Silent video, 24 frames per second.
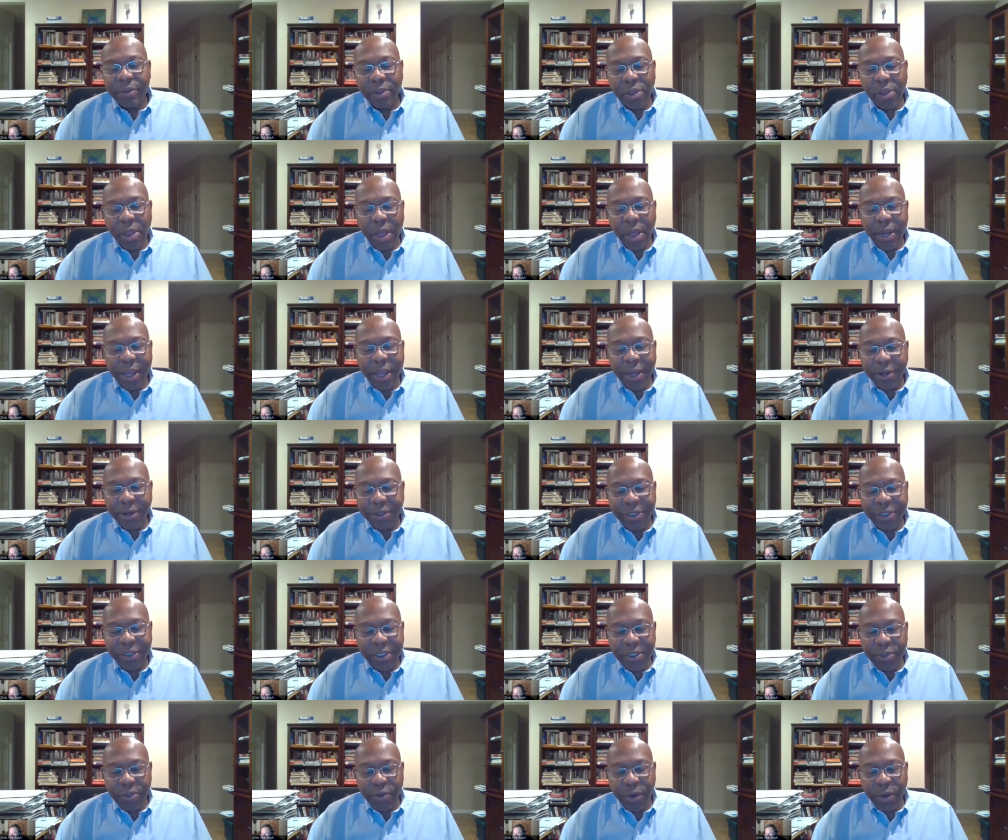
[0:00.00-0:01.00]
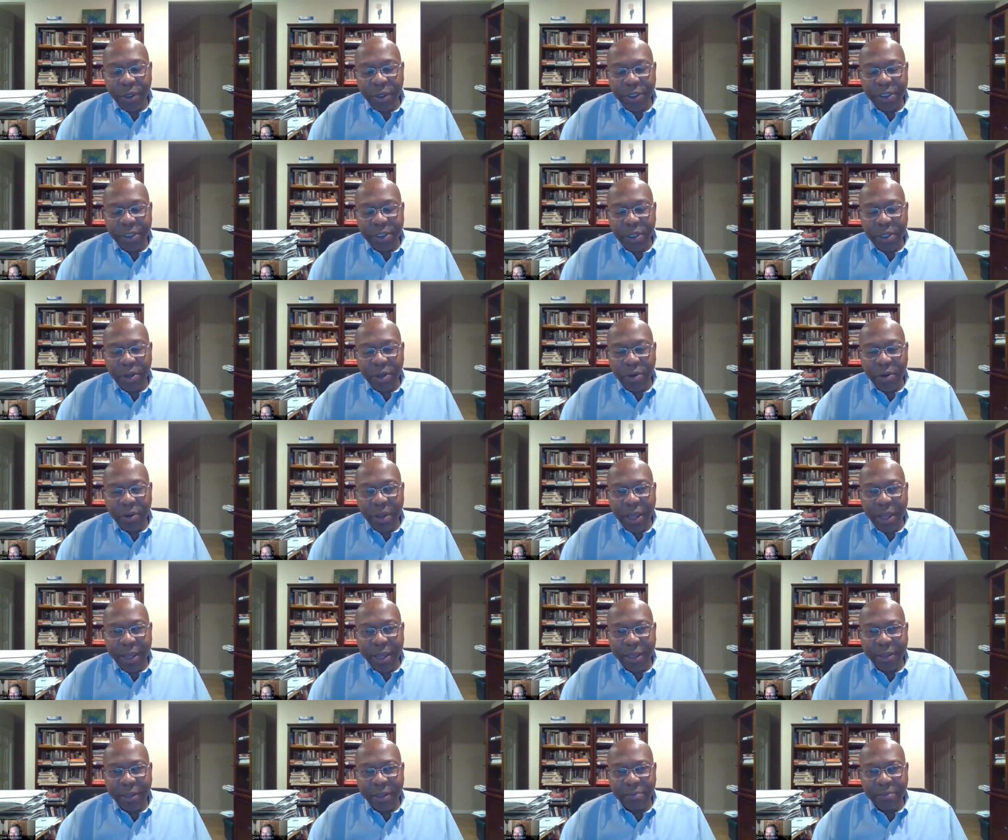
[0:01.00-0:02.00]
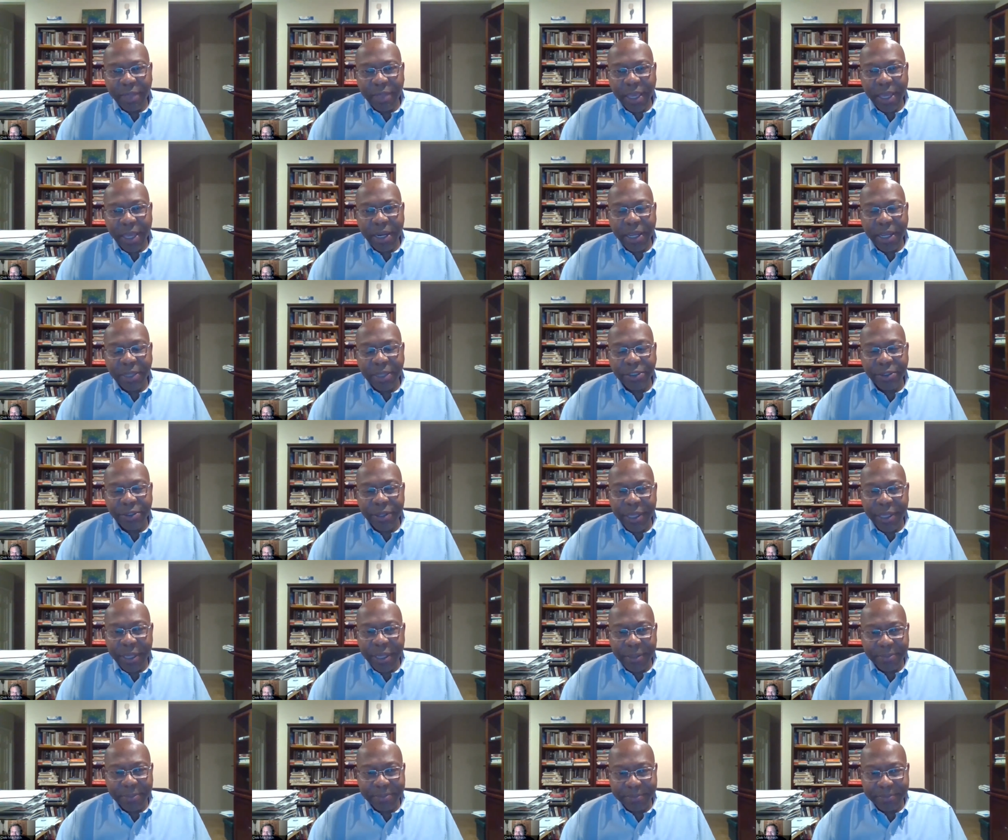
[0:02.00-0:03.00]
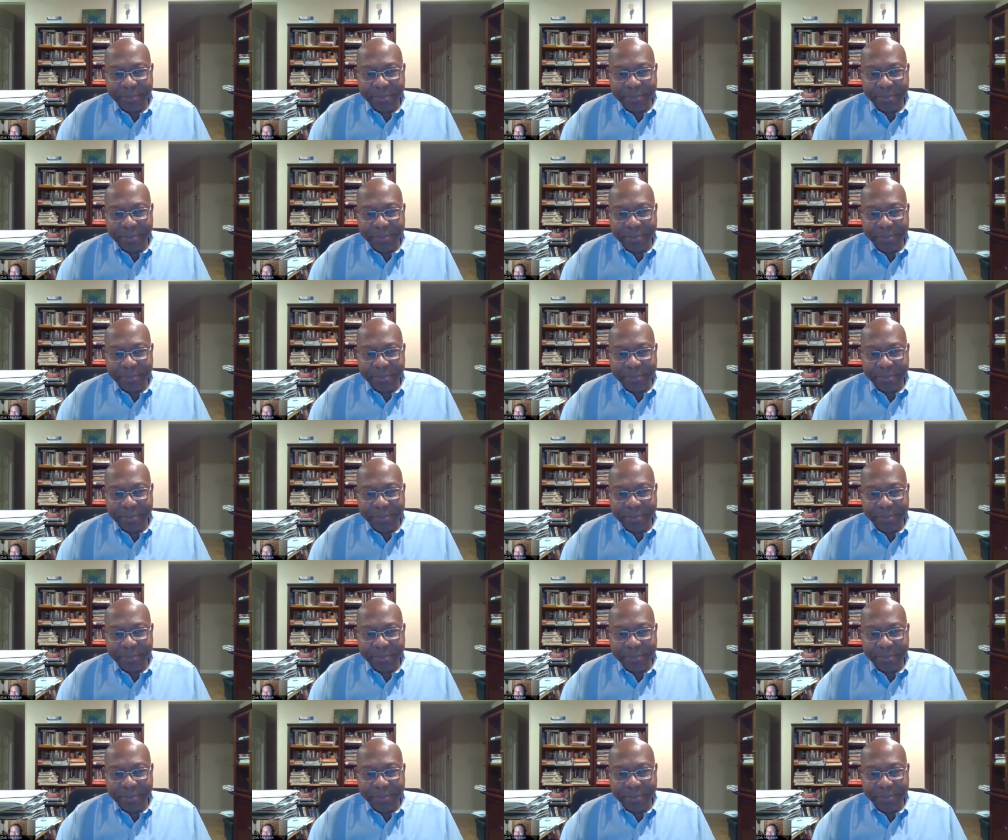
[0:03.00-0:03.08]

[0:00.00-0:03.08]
with Claude Anderson's work, so I can't answer that.